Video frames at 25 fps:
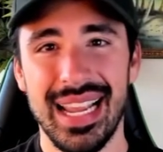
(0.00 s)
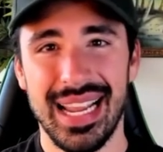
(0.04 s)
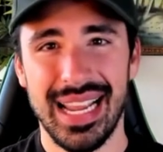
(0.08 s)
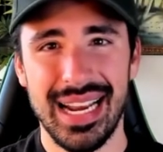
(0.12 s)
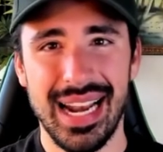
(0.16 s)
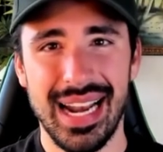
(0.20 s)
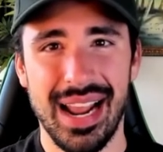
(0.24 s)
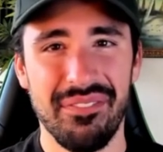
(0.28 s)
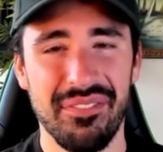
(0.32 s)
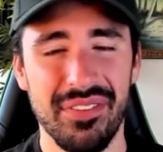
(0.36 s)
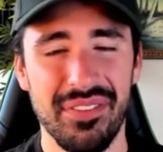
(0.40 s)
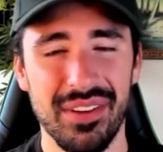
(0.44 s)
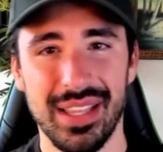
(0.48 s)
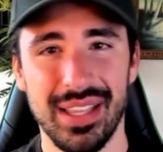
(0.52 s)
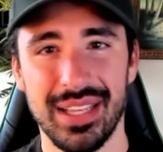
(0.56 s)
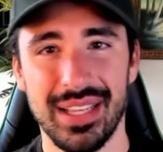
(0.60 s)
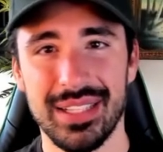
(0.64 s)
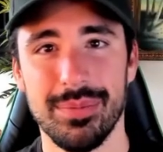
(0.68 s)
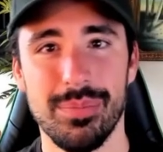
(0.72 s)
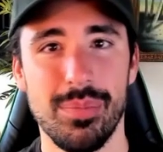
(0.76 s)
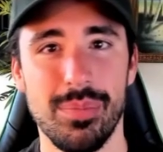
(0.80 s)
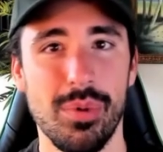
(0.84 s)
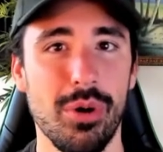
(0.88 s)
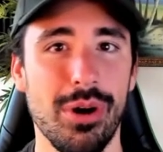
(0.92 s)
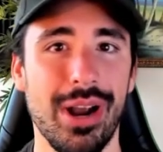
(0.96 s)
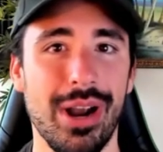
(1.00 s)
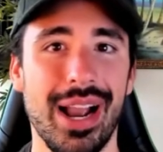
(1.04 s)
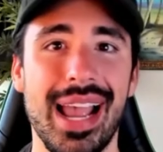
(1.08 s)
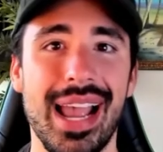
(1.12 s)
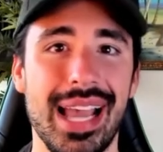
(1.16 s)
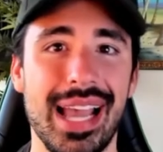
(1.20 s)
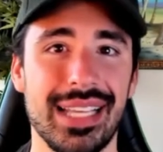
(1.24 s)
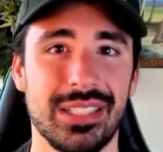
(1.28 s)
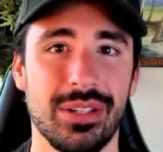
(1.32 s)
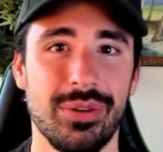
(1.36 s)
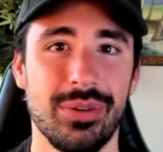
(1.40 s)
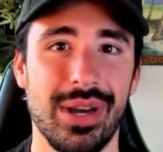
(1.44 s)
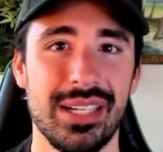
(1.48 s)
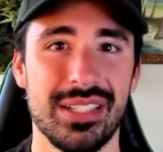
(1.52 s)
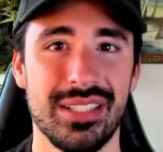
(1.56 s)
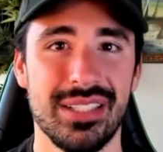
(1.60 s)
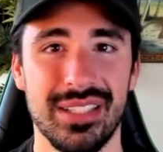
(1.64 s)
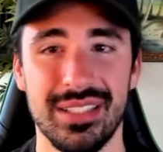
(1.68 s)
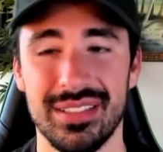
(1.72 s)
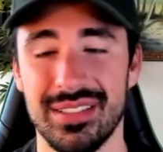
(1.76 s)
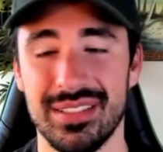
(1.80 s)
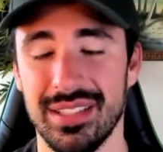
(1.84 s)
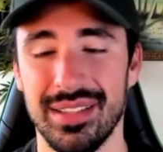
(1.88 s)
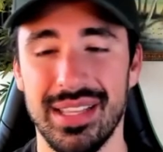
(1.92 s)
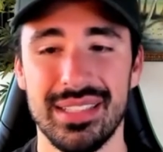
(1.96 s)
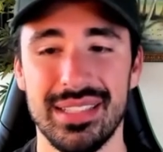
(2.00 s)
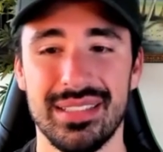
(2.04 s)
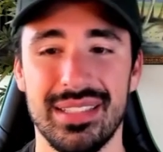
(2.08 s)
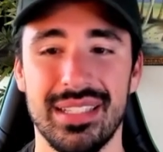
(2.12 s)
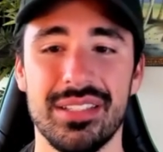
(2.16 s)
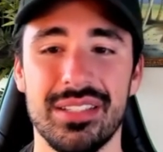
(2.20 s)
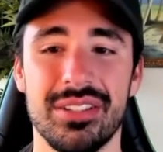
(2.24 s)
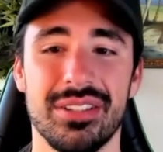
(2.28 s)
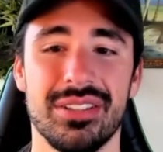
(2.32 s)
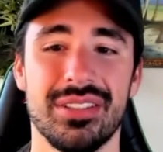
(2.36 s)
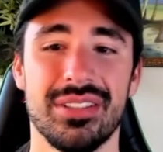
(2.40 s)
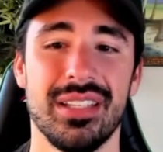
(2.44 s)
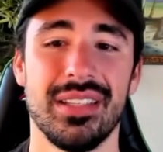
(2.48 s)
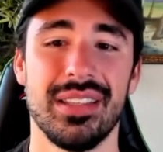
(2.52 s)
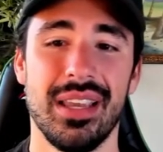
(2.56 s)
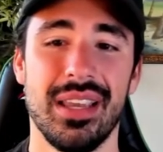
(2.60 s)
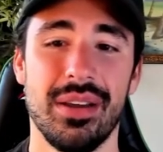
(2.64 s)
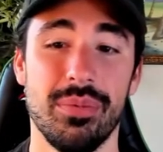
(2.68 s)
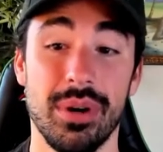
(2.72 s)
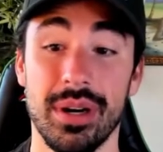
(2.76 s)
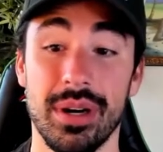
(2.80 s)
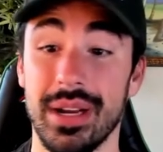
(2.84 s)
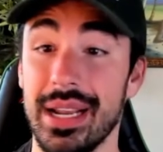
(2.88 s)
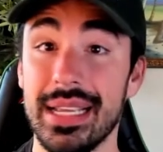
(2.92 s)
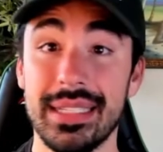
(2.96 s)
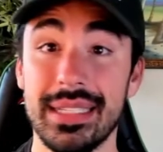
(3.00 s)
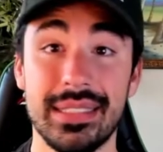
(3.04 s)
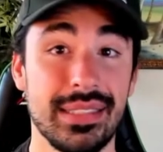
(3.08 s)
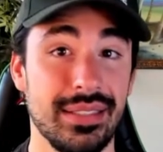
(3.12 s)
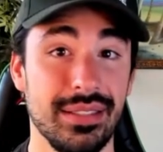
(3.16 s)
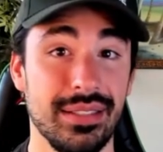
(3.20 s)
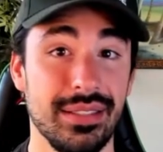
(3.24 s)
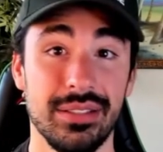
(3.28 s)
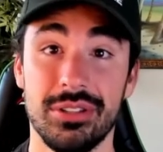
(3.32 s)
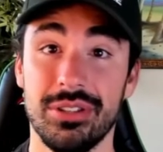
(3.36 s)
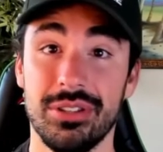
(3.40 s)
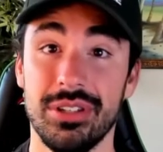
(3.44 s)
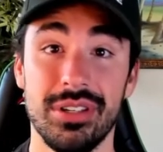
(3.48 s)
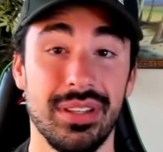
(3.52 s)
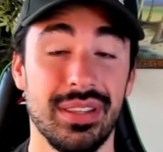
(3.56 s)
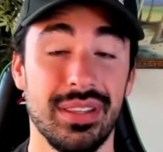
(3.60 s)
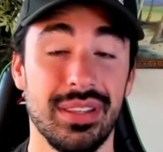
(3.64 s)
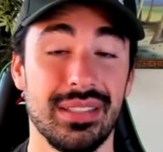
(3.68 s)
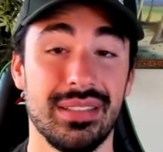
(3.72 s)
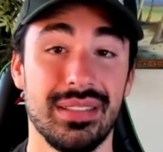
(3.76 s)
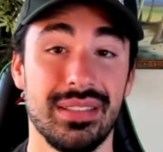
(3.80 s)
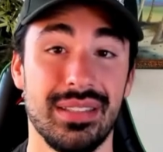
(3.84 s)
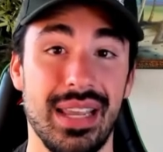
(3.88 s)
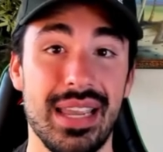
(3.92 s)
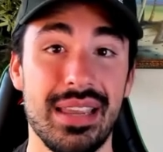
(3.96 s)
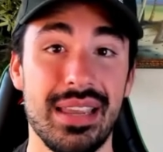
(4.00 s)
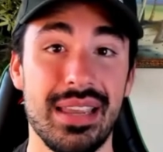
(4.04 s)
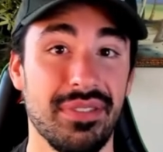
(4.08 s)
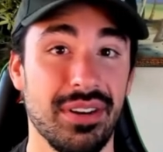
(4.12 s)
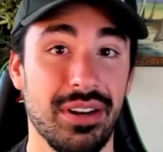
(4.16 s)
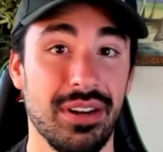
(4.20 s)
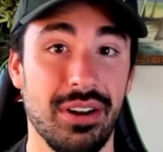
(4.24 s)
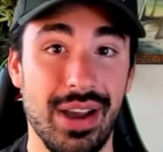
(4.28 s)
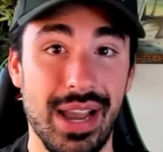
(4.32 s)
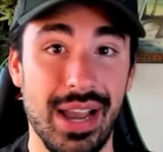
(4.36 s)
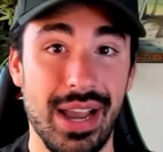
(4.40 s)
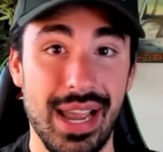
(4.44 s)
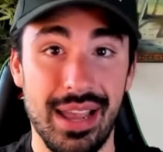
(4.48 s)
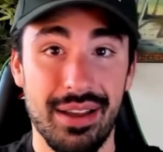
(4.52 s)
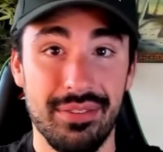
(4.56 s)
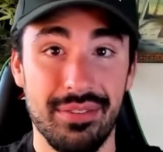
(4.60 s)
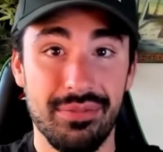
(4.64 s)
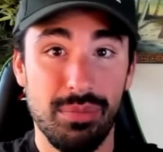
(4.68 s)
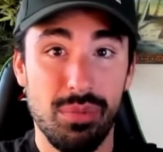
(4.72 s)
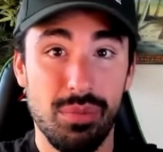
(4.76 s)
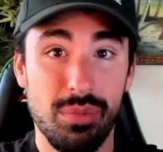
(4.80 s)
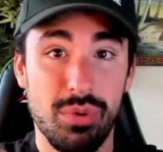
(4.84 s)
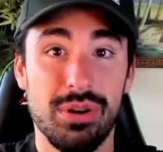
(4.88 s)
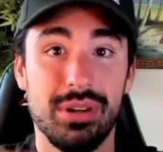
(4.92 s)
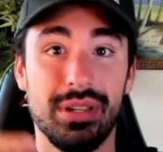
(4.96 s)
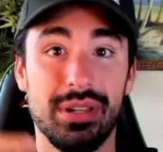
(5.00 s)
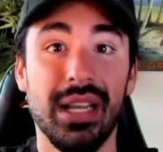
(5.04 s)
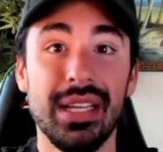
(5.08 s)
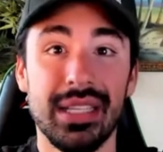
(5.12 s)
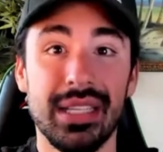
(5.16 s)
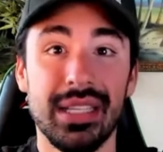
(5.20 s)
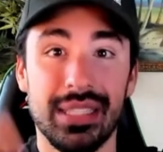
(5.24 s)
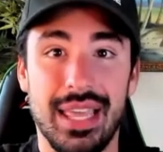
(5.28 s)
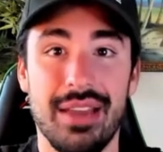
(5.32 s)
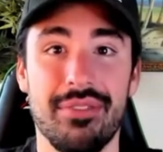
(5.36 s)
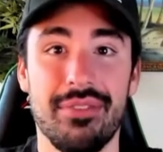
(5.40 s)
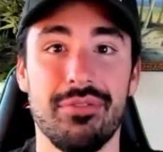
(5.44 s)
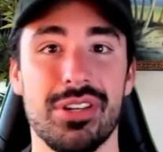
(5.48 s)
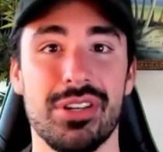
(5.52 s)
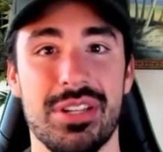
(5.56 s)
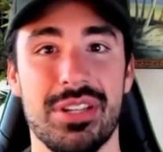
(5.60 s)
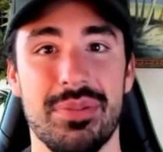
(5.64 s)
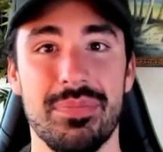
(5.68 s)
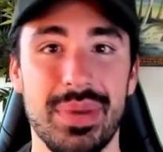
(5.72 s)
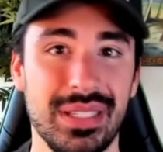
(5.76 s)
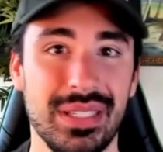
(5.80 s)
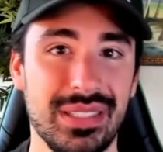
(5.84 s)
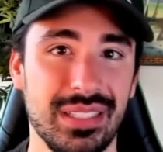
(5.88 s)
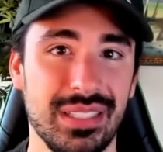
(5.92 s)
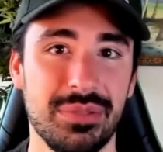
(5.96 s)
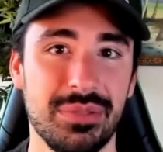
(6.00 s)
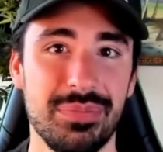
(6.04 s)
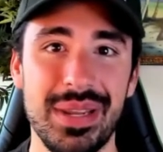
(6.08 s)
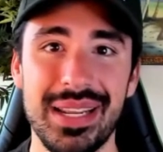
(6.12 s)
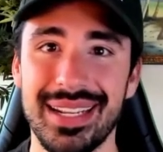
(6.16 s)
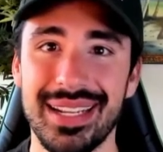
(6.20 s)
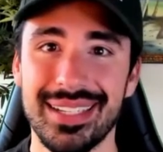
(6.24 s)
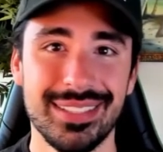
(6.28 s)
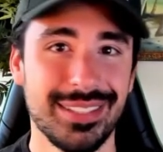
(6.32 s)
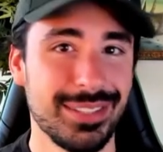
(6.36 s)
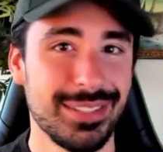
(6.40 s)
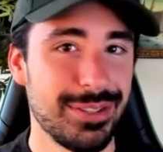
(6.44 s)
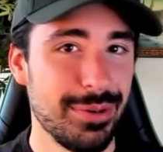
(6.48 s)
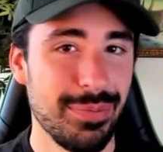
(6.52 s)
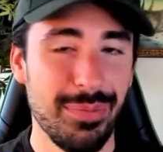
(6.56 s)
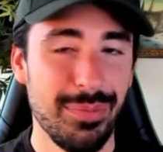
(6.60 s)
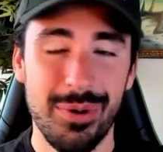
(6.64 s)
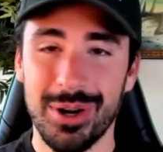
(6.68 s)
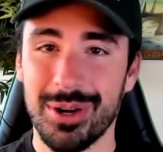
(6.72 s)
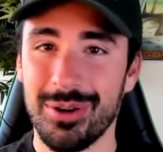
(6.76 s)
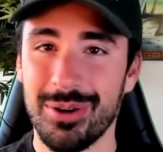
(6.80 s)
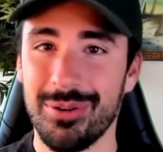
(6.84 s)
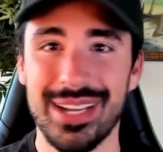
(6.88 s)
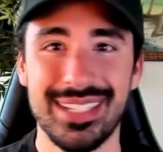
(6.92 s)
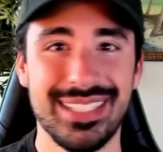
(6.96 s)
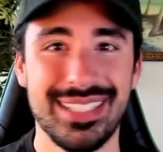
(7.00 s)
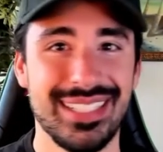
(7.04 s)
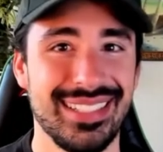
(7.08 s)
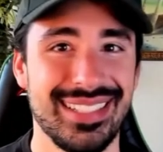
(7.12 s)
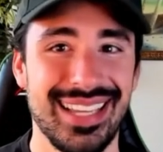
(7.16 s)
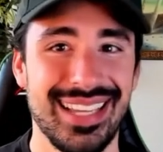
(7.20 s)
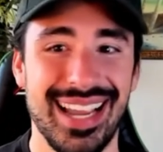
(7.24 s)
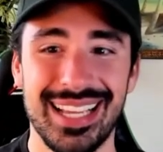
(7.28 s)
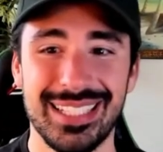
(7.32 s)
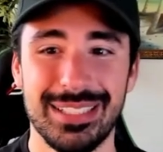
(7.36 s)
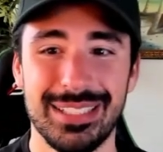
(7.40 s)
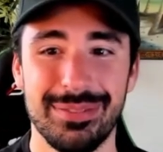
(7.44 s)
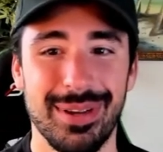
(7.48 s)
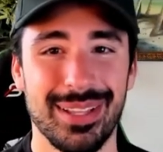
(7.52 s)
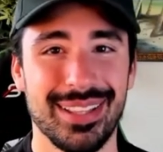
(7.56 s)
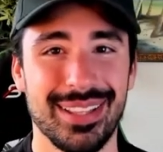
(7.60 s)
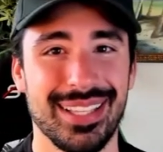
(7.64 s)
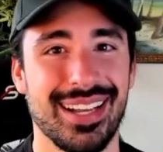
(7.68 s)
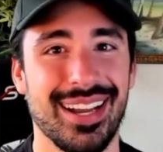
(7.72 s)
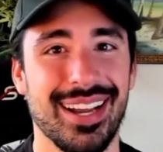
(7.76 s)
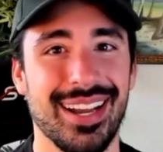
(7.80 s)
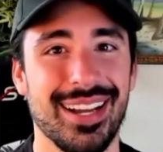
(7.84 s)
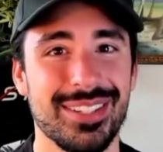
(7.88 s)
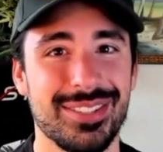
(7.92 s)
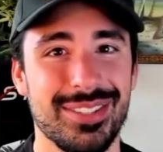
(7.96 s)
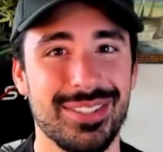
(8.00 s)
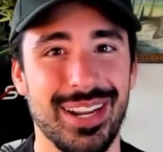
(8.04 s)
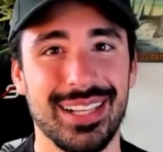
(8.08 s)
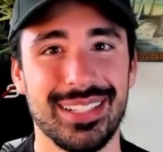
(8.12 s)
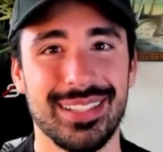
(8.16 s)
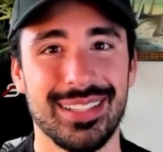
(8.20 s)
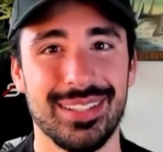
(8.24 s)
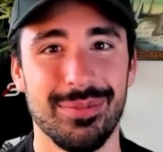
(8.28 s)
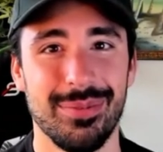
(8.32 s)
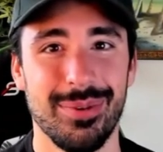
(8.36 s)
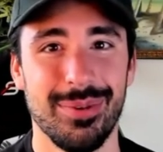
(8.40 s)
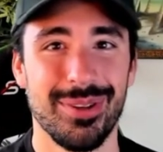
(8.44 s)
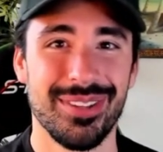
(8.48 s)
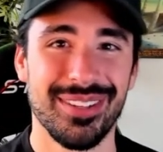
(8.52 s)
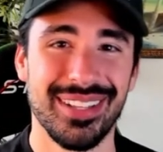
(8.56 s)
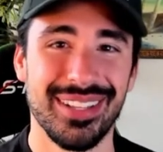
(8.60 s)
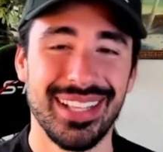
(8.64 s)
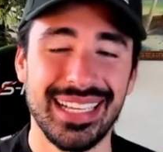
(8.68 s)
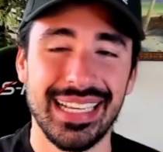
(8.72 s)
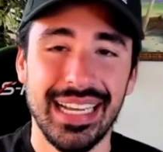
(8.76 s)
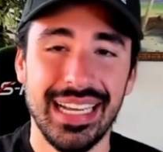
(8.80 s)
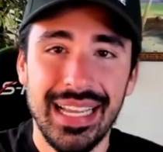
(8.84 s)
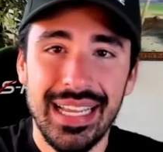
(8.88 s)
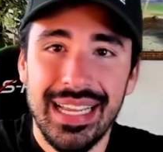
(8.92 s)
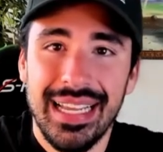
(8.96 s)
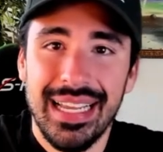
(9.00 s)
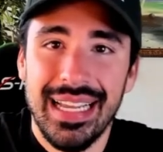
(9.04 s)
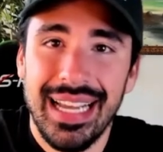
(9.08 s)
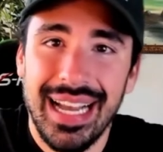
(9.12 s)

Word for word: and i feel like the more i asked questions the less interested they were it's still true to this day even though i have more leverage in business meetings the more questions i ask about the contract the more they're like